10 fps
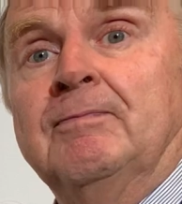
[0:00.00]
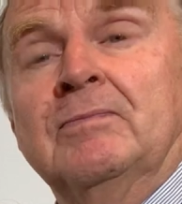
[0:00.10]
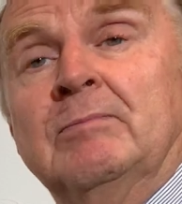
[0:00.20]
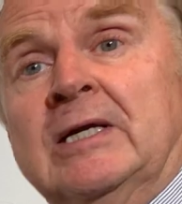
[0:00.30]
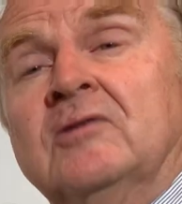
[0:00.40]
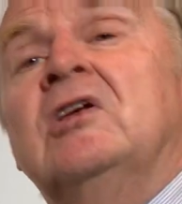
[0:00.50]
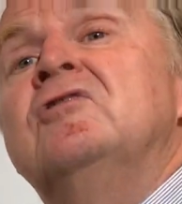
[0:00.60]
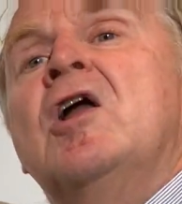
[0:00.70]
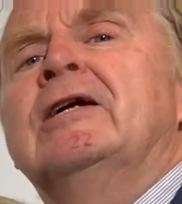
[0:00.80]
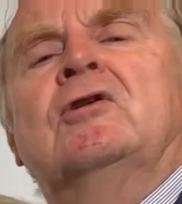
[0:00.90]
because he's
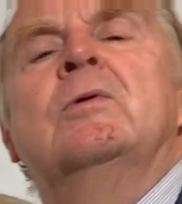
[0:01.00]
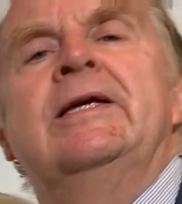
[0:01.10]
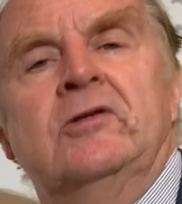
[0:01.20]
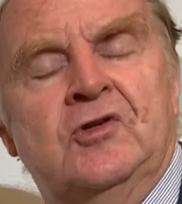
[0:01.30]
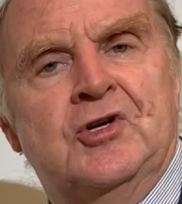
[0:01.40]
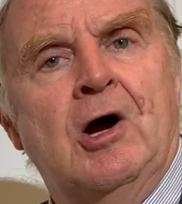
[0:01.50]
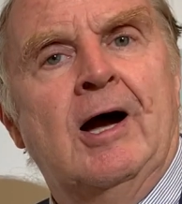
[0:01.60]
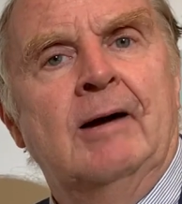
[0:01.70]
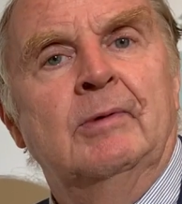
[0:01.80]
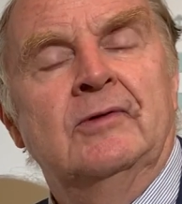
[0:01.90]
not doing his
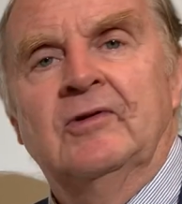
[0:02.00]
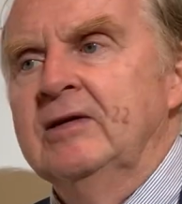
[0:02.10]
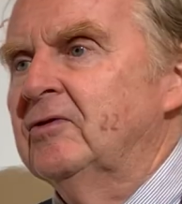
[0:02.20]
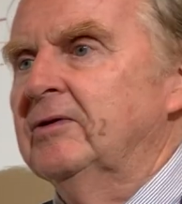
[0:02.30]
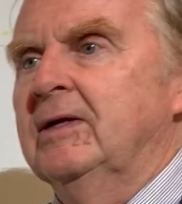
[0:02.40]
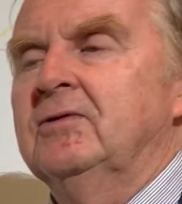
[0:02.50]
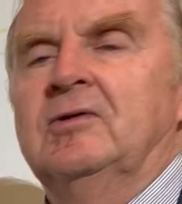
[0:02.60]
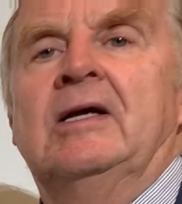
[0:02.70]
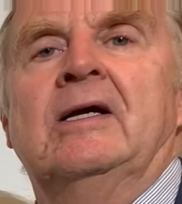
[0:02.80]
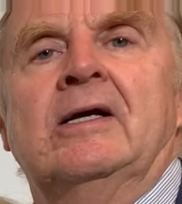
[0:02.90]
job.
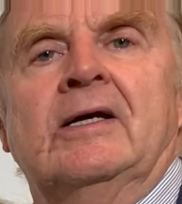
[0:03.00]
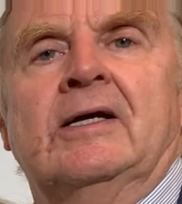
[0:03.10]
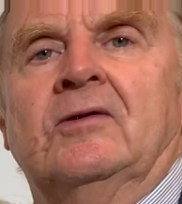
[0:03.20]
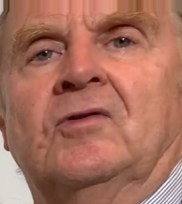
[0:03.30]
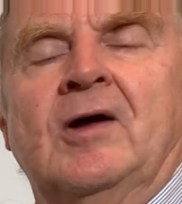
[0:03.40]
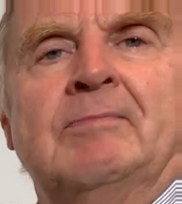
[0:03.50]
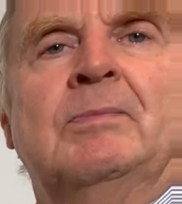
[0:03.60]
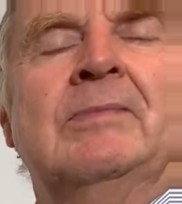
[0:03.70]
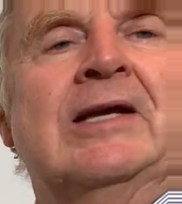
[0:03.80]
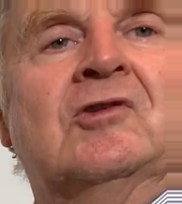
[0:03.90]
It's
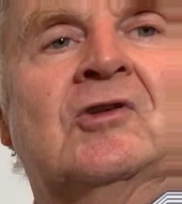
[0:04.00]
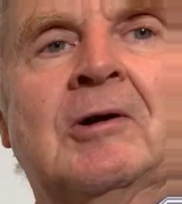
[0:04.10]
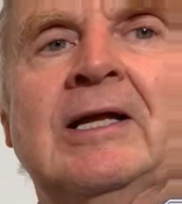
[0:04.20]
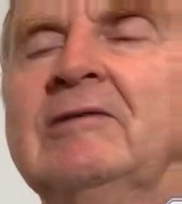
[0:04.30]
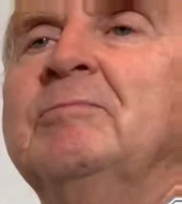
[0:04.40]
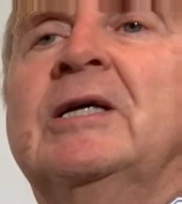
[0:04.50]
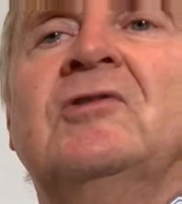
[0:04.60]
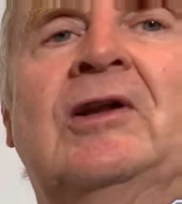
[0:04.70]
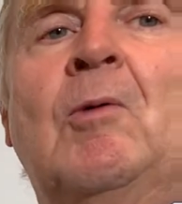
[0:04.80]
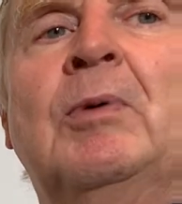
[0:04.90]
not necessarily even because
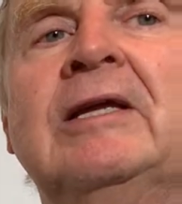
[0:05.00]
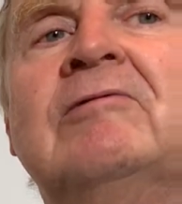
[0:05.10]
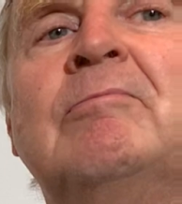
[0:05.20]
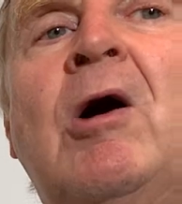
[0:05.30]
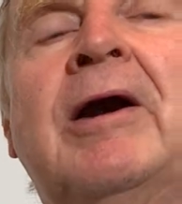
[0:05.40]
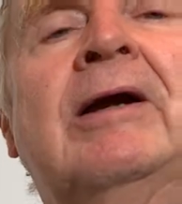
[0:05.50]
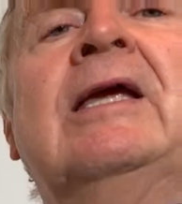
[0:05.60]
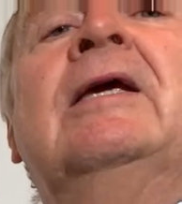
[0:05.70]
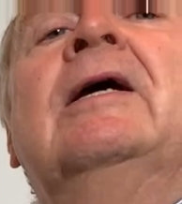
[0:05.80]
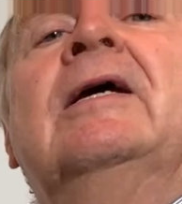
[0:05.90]
they don't believe in
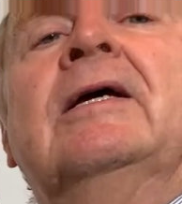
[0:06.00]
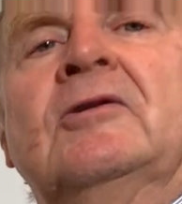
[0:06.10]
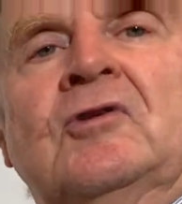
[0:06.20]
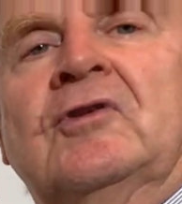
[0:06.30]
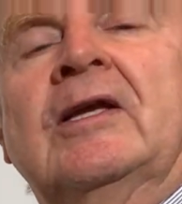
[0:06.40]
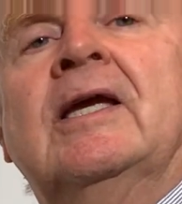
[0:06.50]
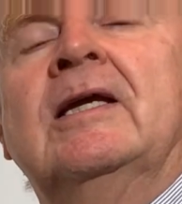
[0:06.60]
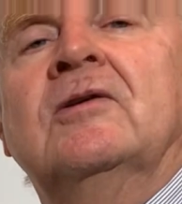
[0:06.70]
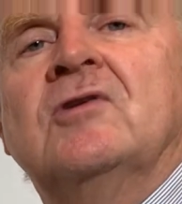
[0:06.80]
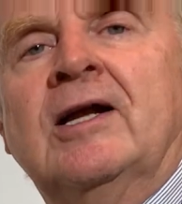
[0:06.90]
monarchy, it's just the king
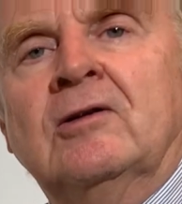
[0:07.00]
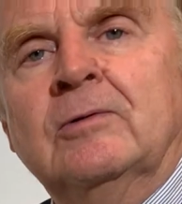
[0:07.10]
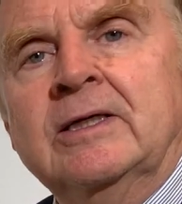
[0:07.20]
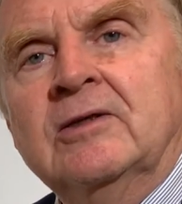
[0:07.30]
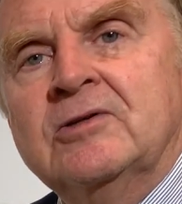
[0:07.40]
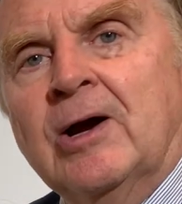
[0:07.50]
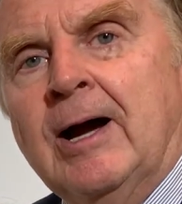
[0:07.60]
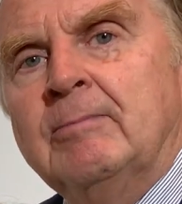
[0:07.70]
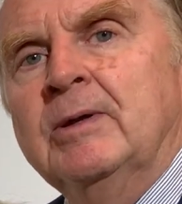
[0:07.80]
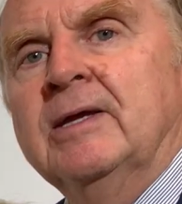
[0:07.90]
is not doing the
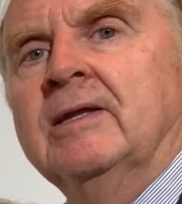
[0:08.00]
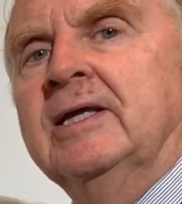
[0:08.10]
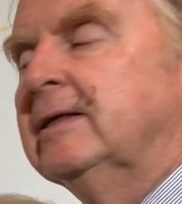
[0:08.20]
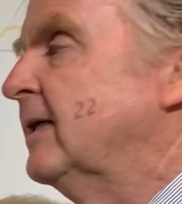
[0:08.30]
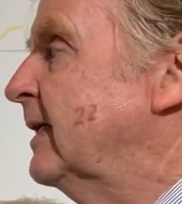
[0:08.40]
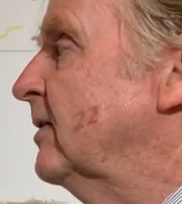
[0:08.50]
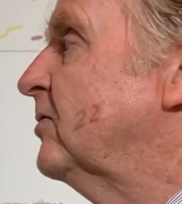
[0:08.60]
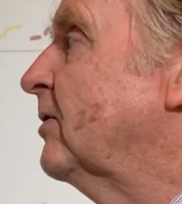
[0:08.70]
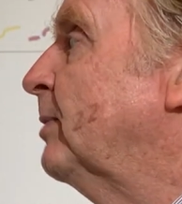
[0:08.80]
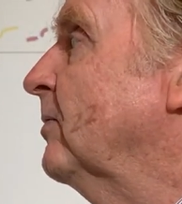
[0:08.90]
job that he is
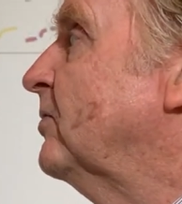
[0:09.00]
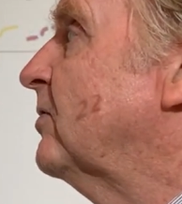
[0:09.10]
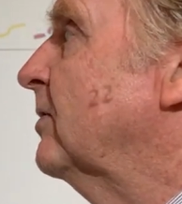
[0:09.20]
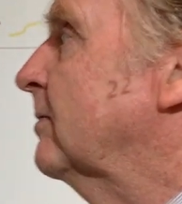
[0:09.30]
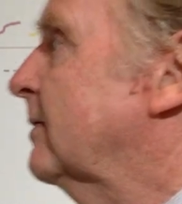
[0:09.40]
supposed to.